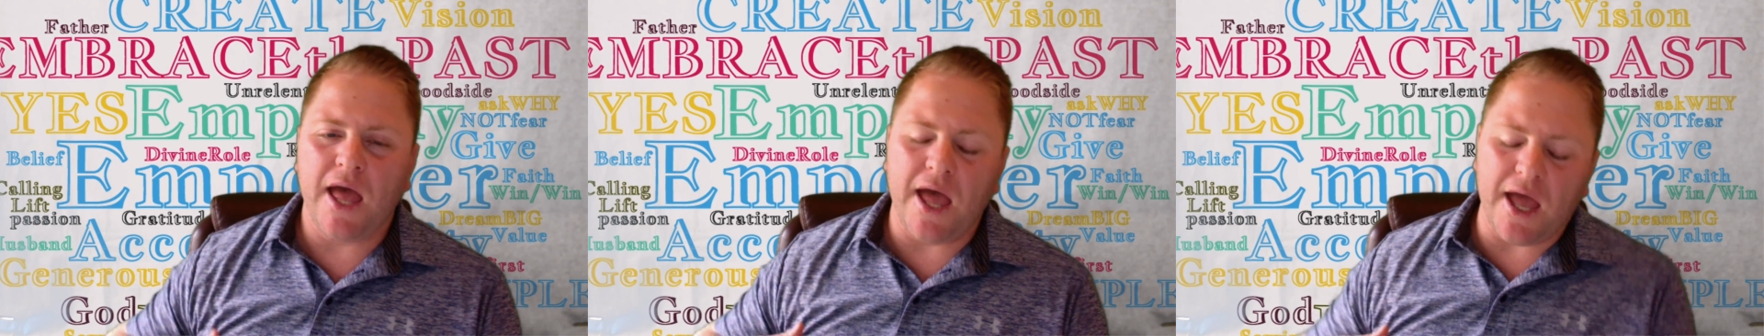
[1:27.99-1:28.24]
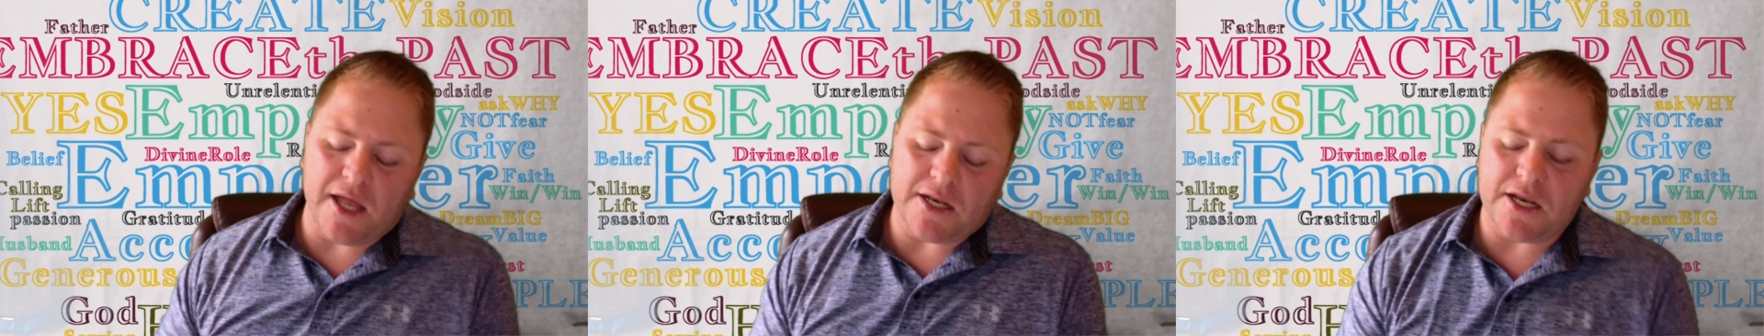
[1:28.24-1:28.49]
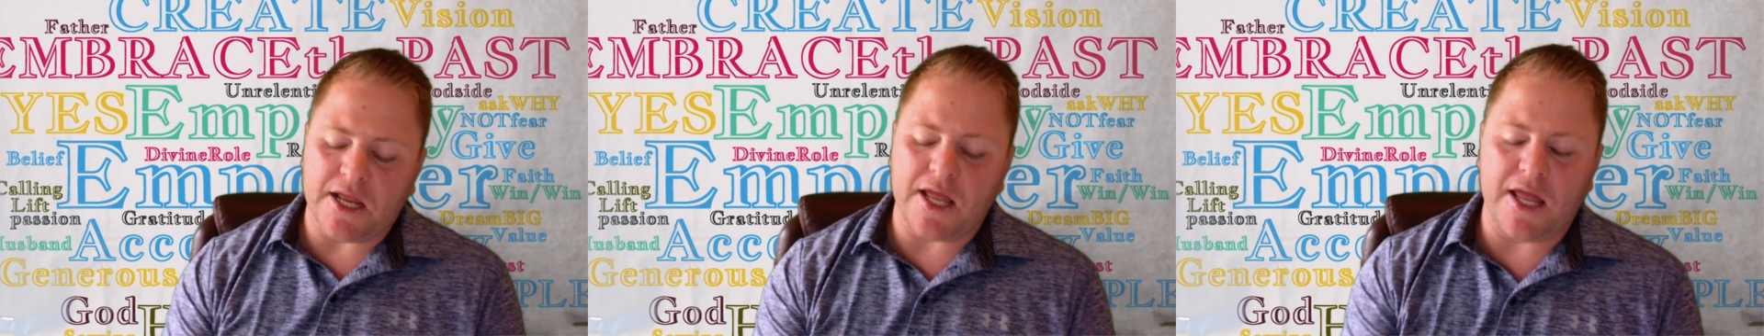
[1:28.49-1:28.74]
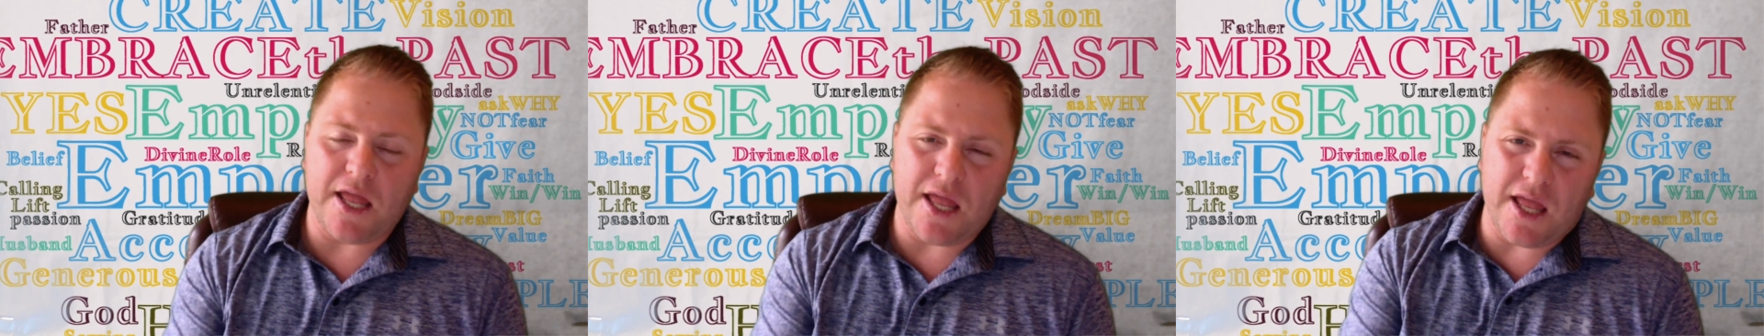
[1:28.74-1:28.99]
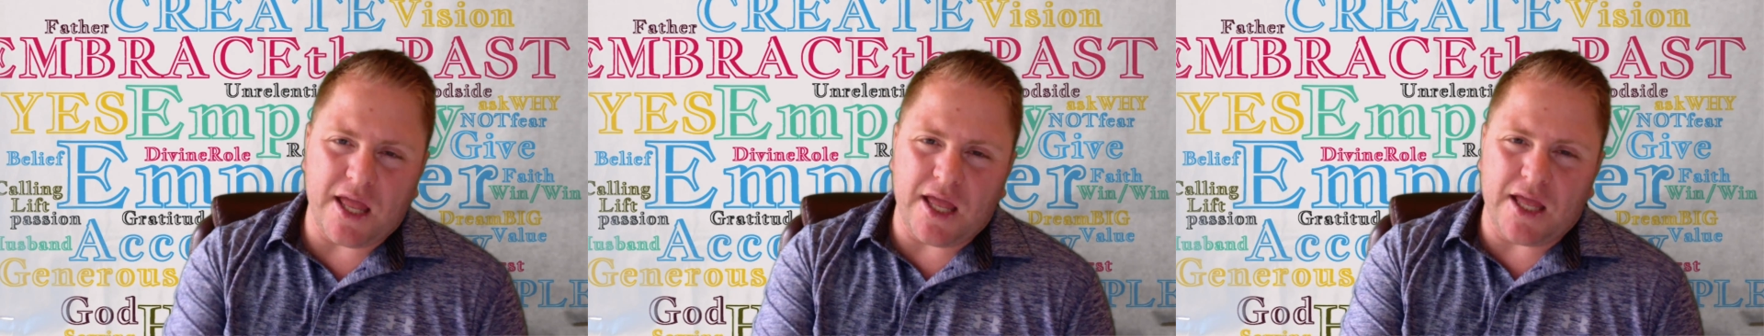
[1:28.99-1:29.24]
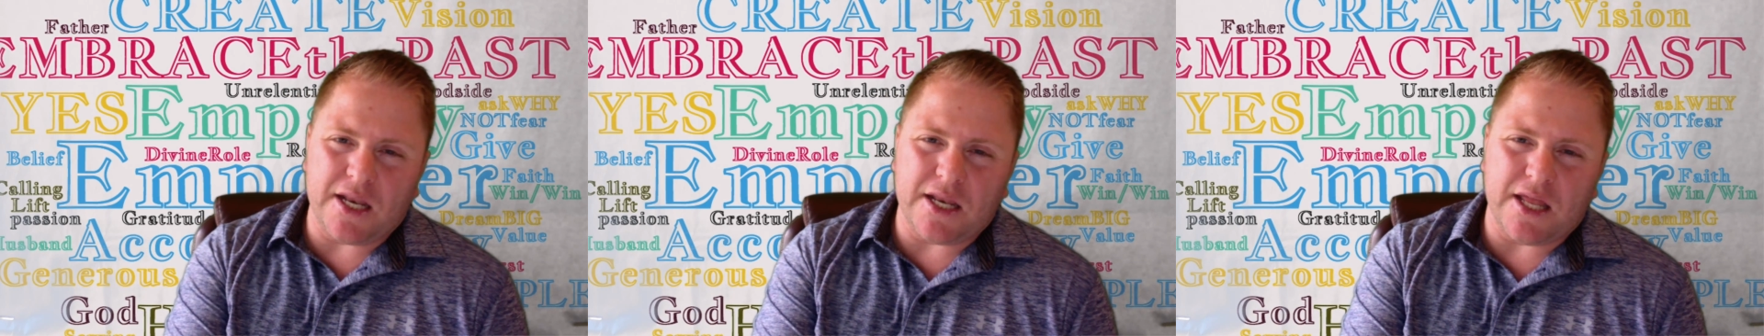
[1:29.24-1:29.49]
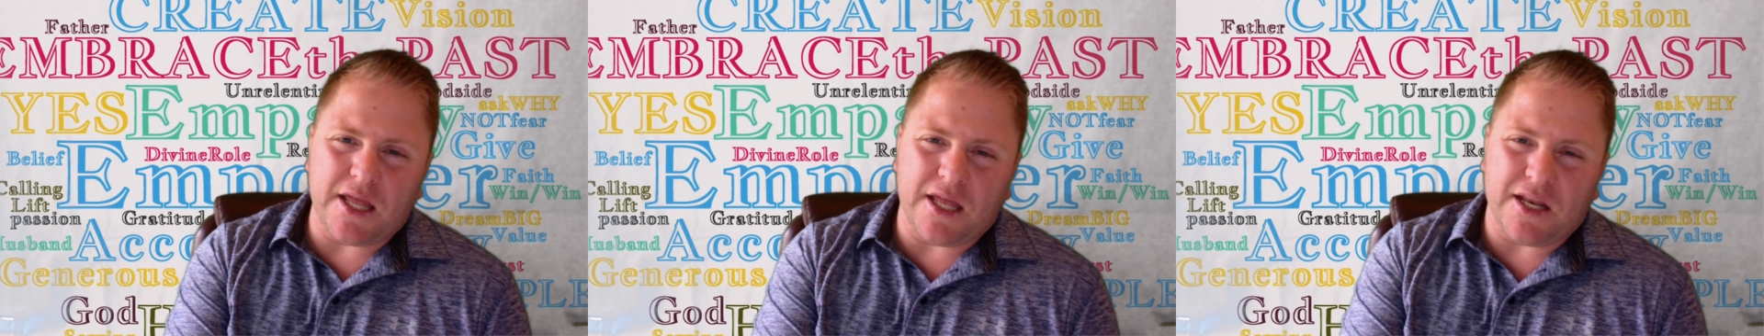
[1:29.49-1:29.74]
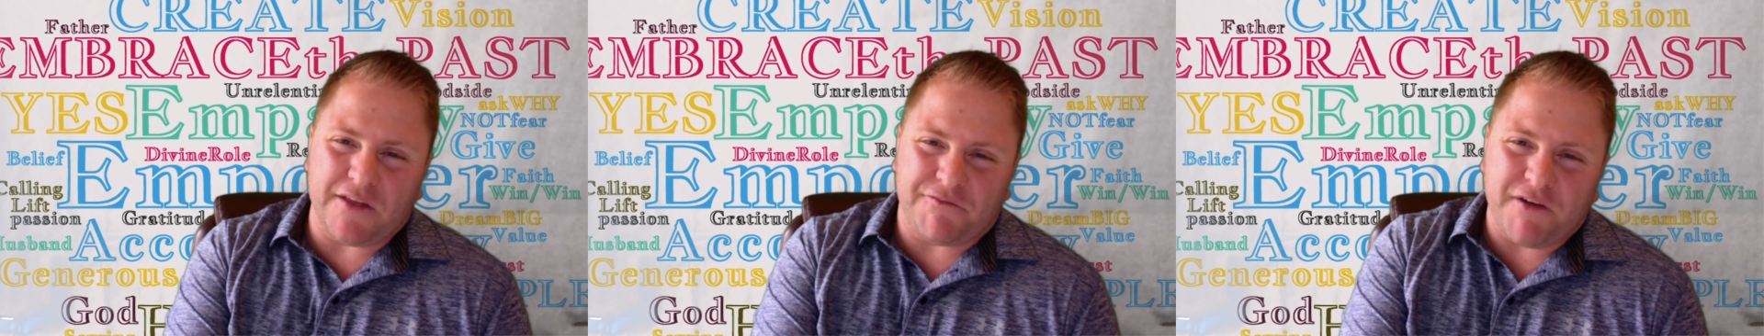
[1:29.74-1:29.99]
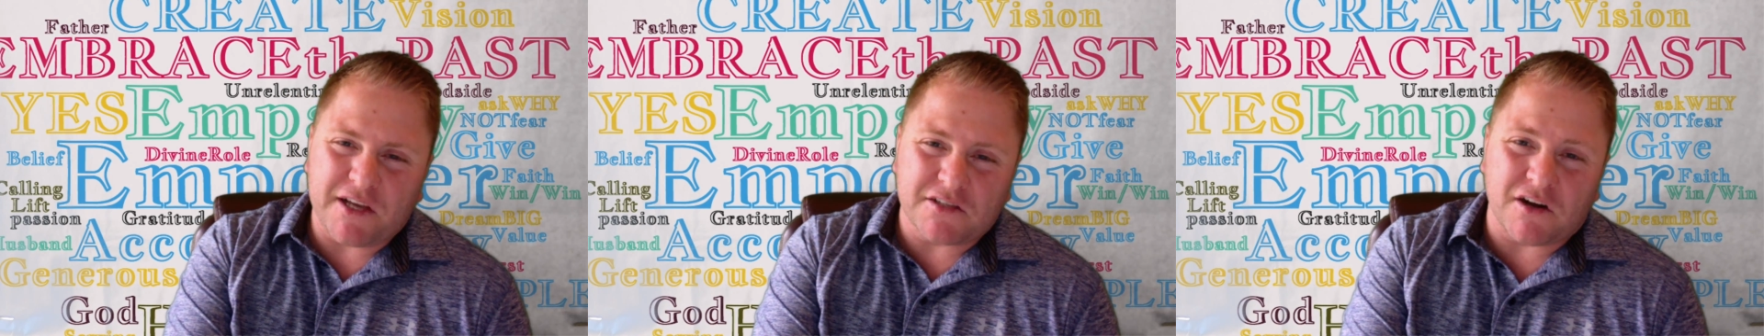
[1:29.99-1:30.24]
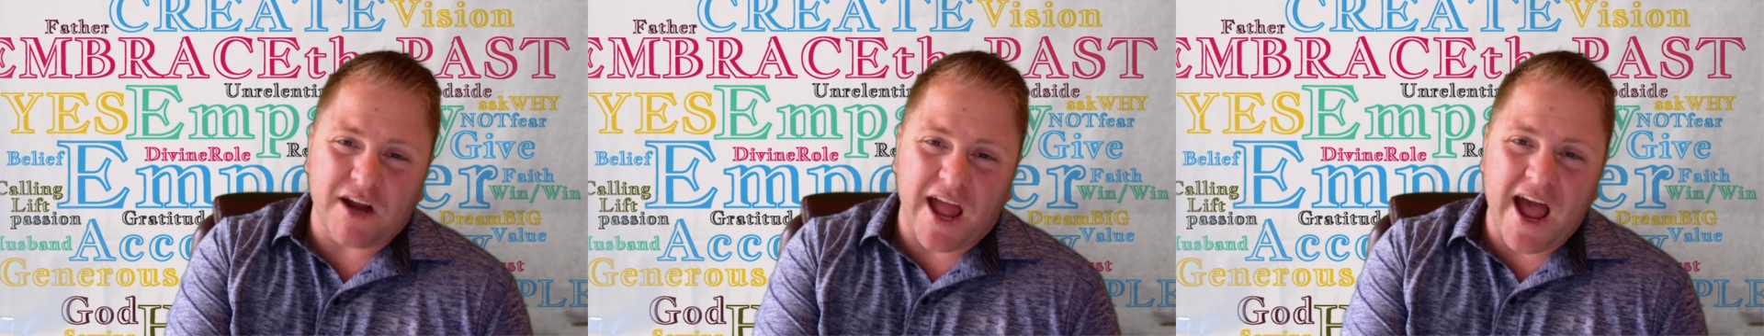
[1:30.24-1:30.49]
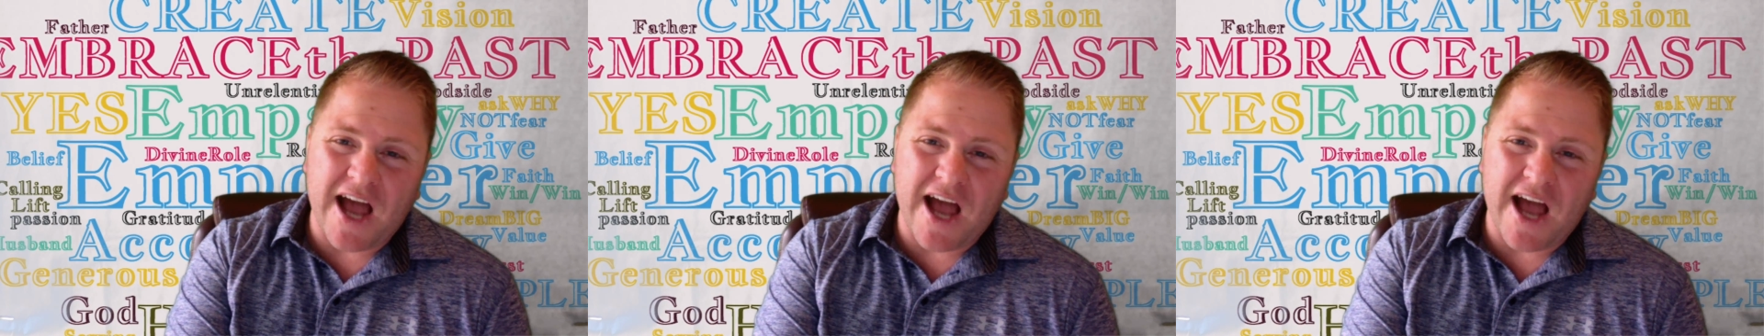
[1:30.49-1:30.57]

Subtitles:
and it affects our